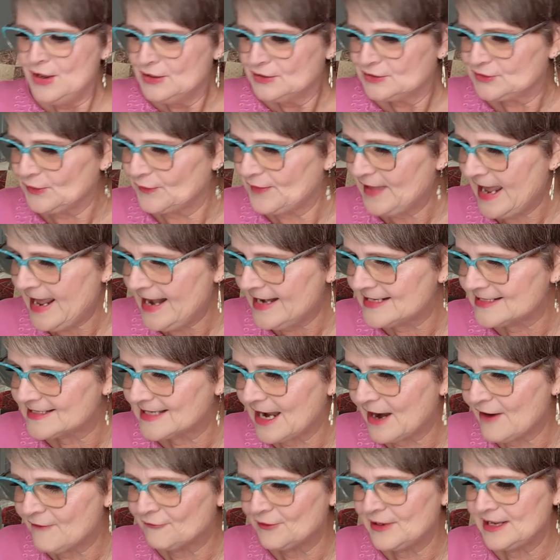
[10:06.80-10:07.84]
So that is
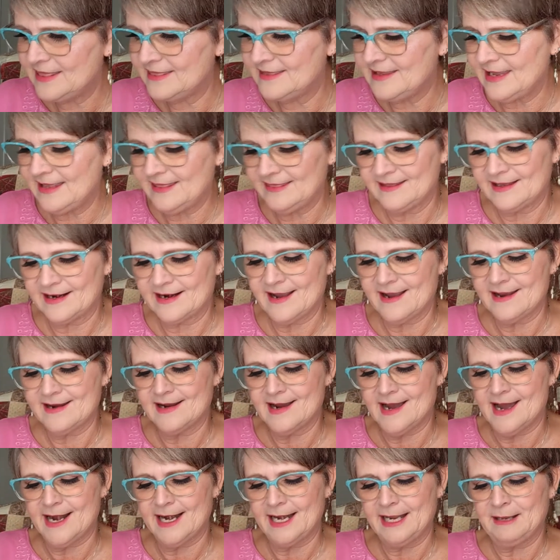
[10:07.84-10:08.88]
everything that I
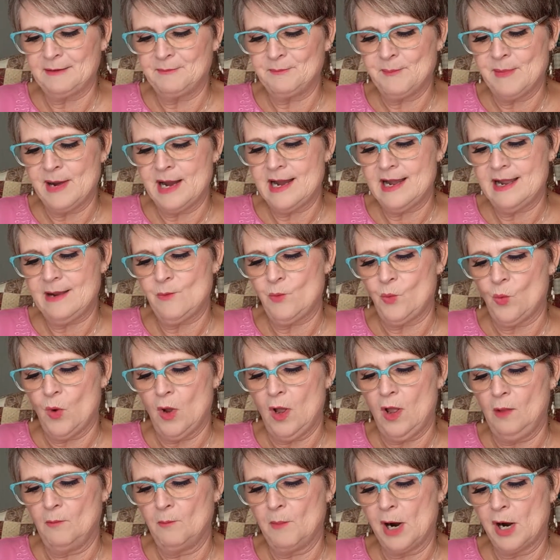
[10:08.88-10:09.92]
got in my
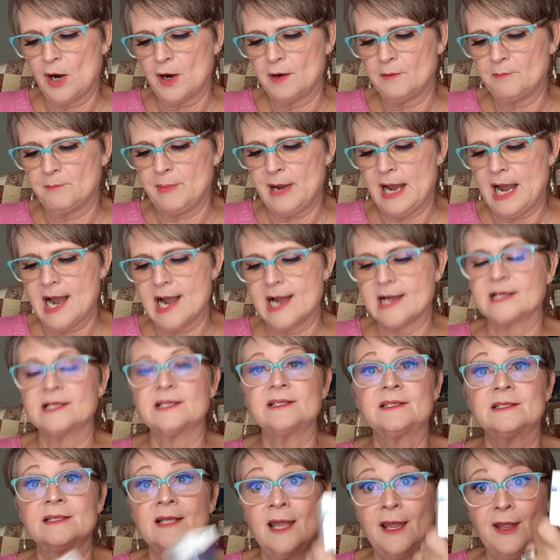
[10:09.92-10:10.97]
Walmart
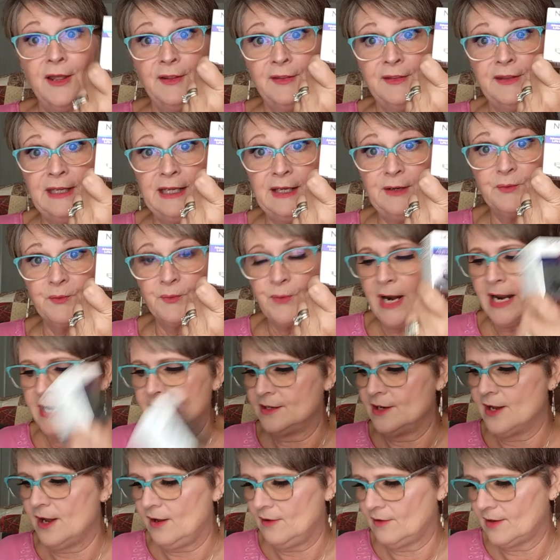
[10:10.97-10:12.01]
box. The
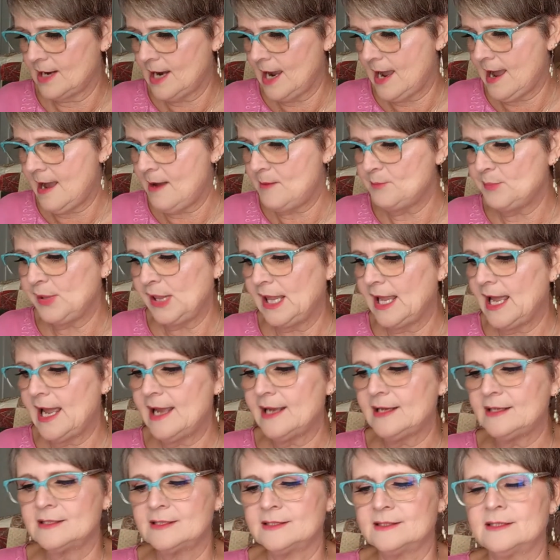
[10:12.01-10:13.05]
Retinol
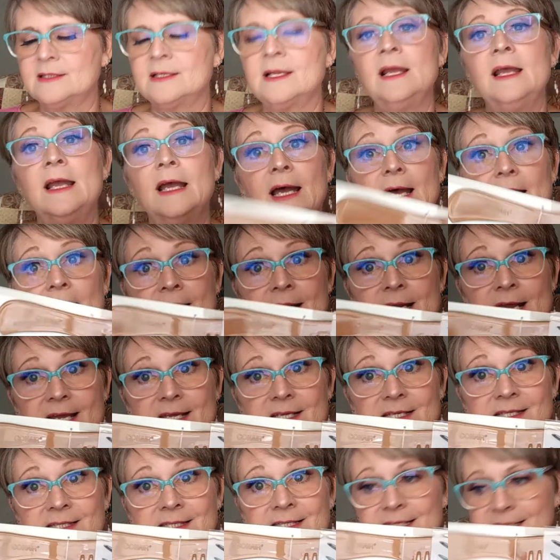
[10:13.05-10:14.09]
Complex, a
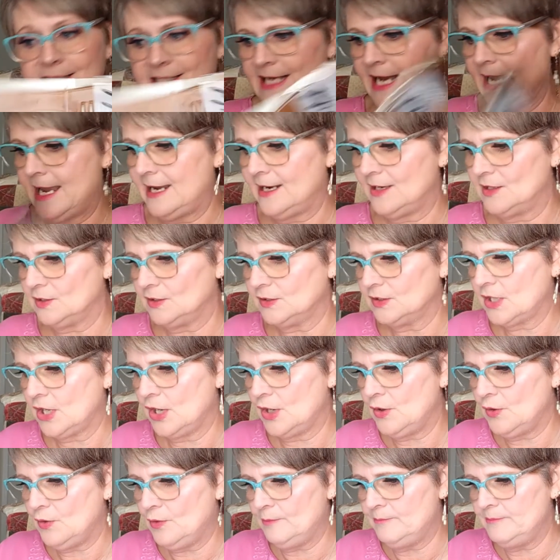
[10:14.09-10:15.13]
nice detangle
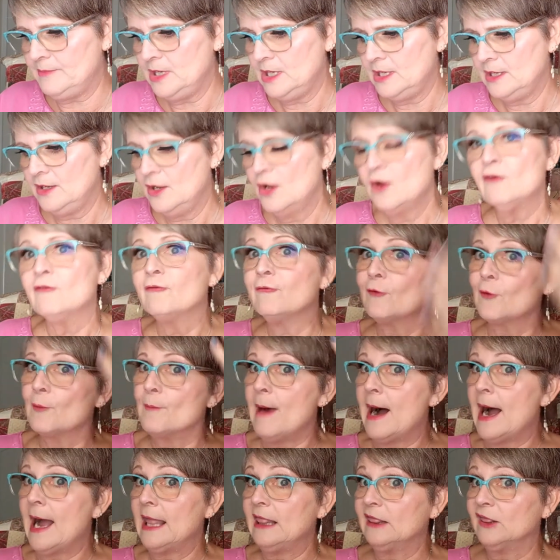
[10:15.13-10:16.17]
comb for
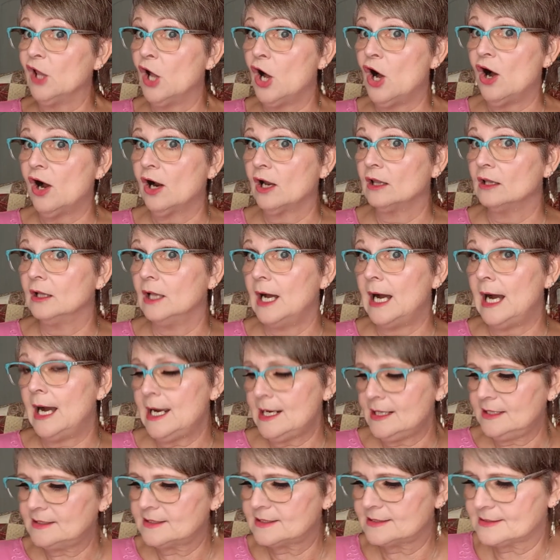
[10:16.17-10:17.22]
my long
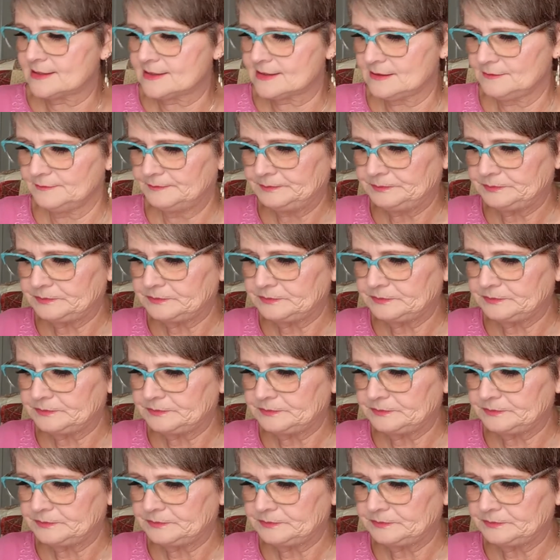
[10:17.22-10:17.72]
locks,